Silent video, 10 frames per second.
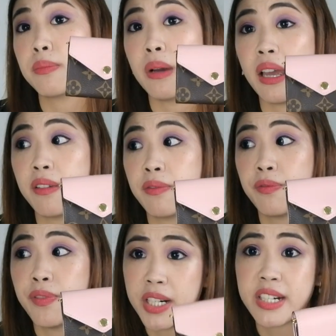is my
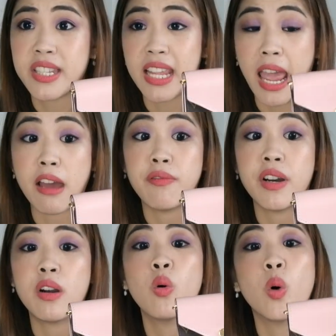first
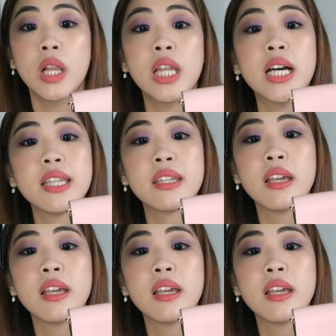ever wallet,